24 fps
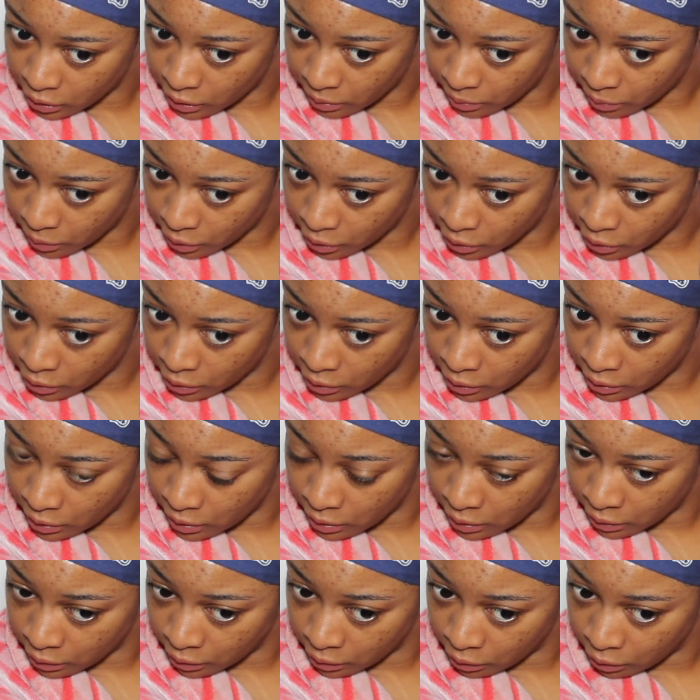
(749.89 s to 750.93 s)
I'm gonna cut it a
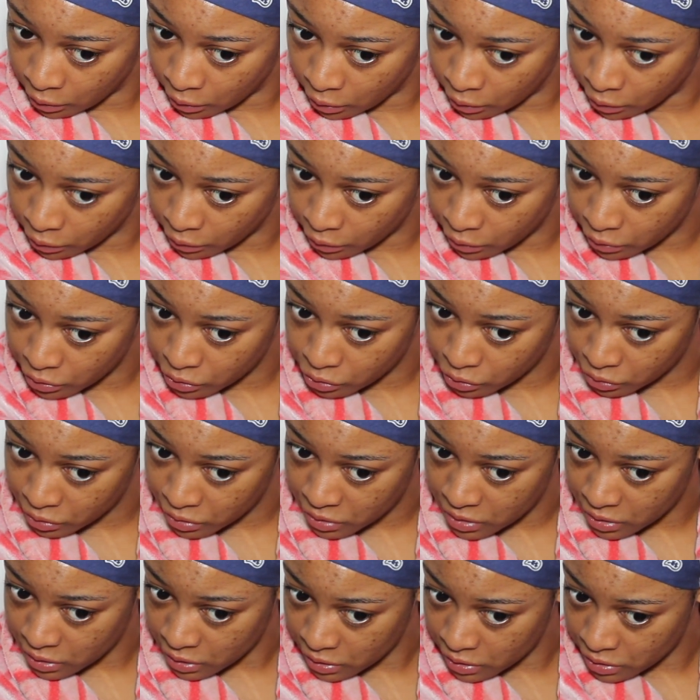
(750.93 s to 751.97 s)
little longer so
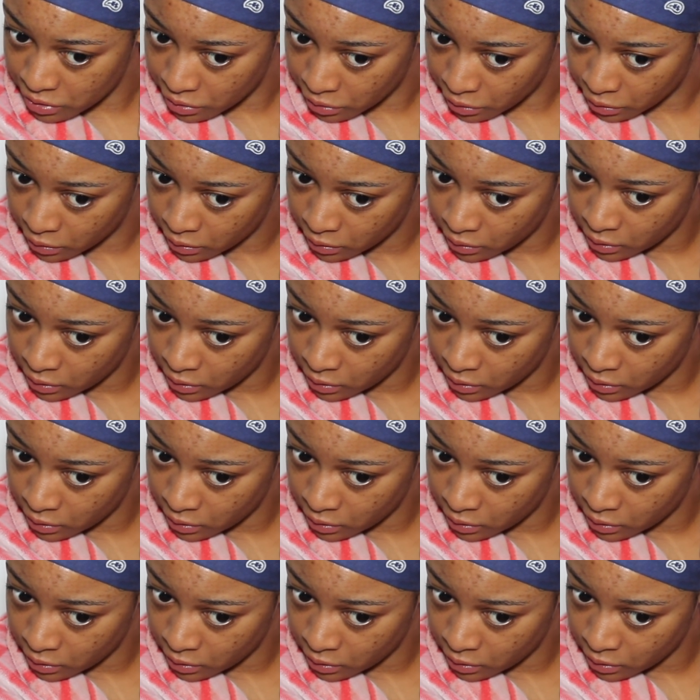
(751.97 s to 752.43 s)
it's easier.